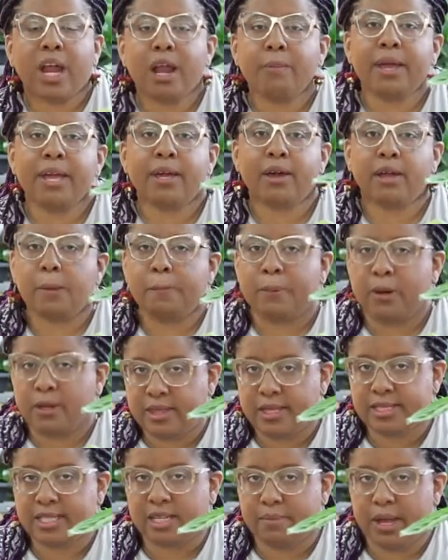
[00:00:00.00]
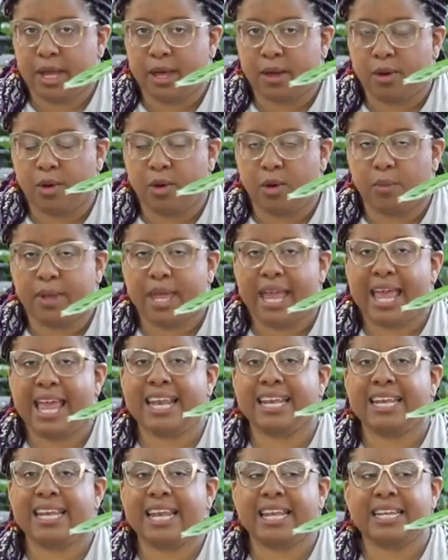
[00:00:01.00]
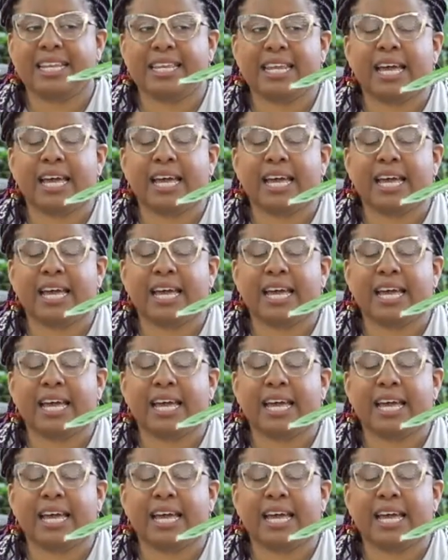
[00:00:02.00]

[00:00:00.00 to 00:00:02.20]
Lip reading: where am I gonna put this in my home? And